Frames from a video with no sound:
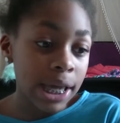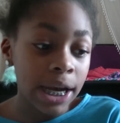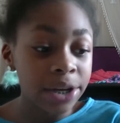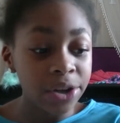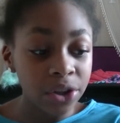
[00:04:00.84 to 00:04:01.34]
that
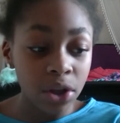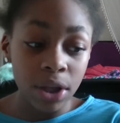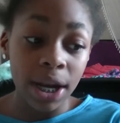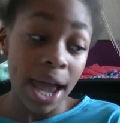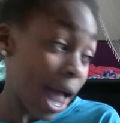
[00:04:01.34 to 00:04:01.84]
I didn't know
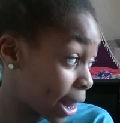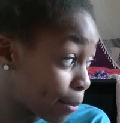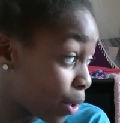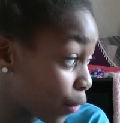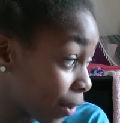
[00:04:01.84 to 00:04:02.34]
that had to
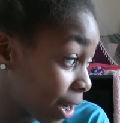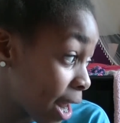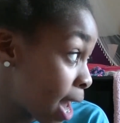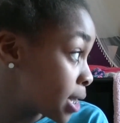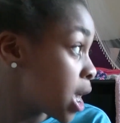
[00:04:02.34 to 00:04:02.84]
be
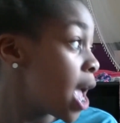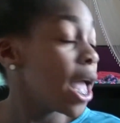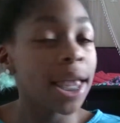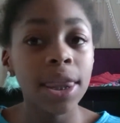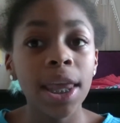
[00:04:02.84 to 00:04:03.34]
organized
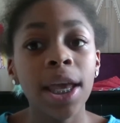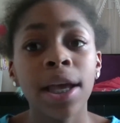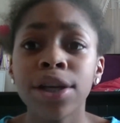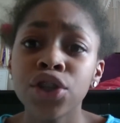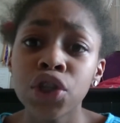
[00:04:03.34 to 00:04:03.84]
and
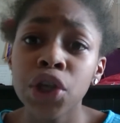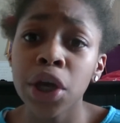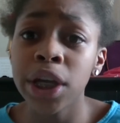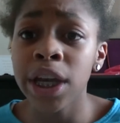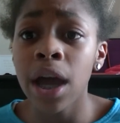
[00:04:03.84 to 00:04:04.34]
things. So,
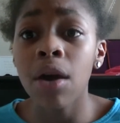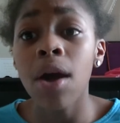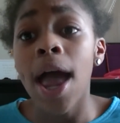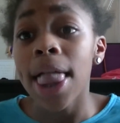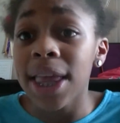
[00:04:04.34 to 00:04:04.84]
you know,
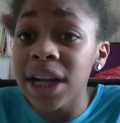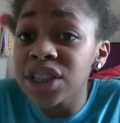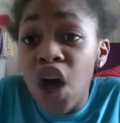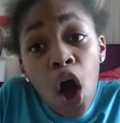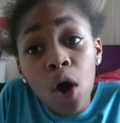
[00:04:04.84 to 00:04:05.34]
there's
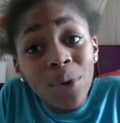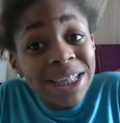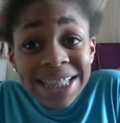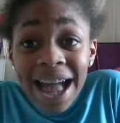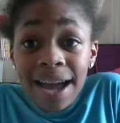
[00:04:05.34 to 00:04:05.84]

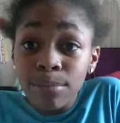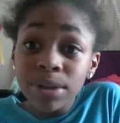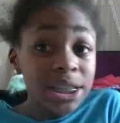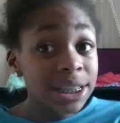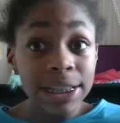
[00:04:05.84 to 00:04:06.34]
always time
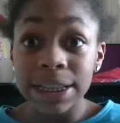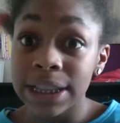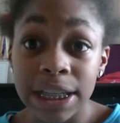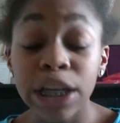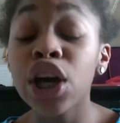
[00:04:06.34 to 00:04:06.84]
to
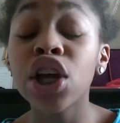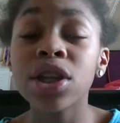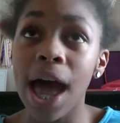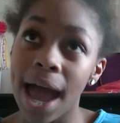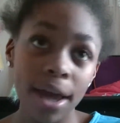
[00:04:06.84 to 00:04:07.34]
clean
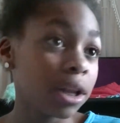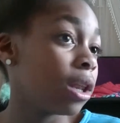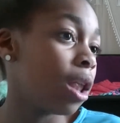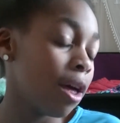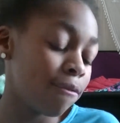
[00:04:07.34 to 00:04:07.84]
because I
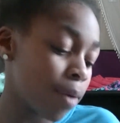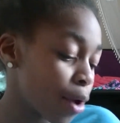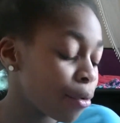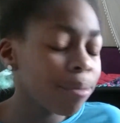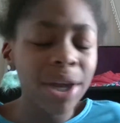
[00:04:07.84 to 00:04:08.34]
love my
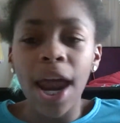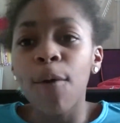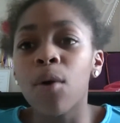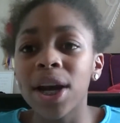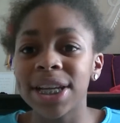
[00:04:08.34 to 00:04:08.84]
room and I
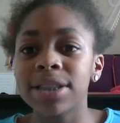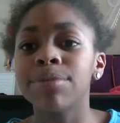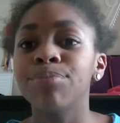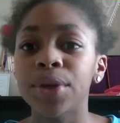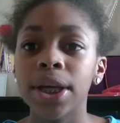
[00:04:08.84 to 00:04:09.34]
want it to
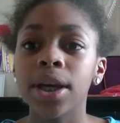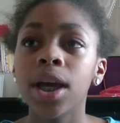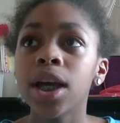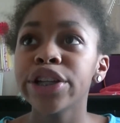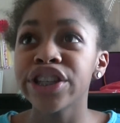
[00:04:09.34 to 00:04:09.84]
be
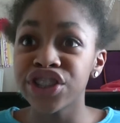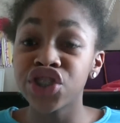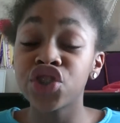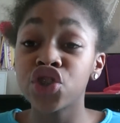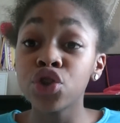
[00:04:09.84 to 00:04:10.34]
just
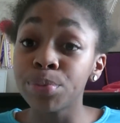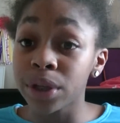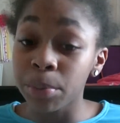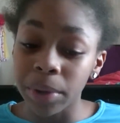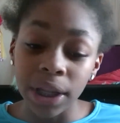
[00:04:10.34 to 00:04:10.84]
super
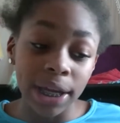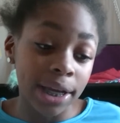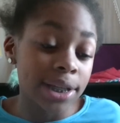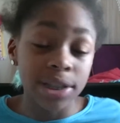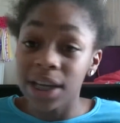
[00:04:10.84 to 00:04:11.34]
duper clean
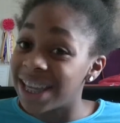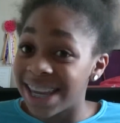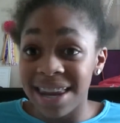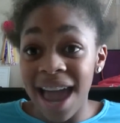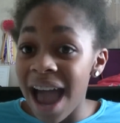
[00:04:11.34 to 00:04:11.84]
because,
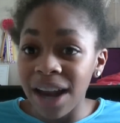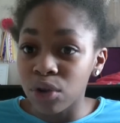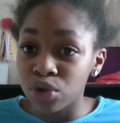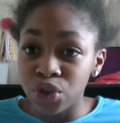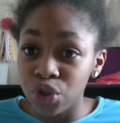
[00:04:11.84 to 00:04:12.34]
again, I
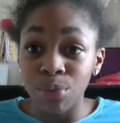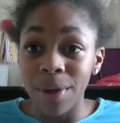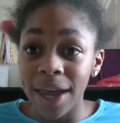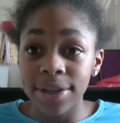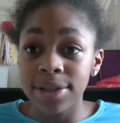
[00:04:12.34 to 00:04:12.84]
don't do
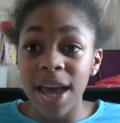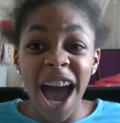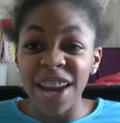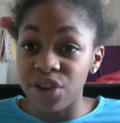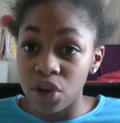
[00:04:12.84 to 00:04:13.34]
mess.
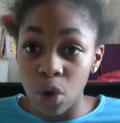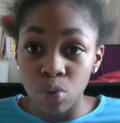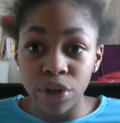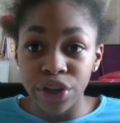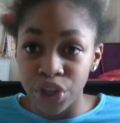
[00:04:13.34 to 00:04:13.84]
I don't
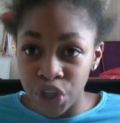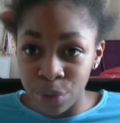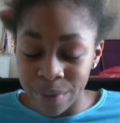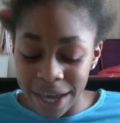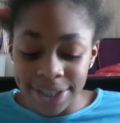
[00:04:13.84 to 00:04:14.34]
do
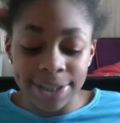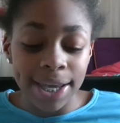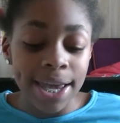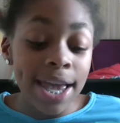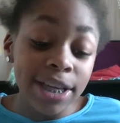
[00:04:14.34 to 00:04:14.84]
mess.
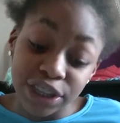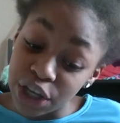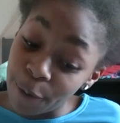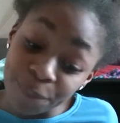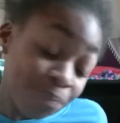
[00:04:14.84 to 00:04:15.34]

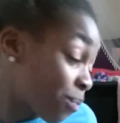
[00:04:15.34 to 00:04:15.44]
So,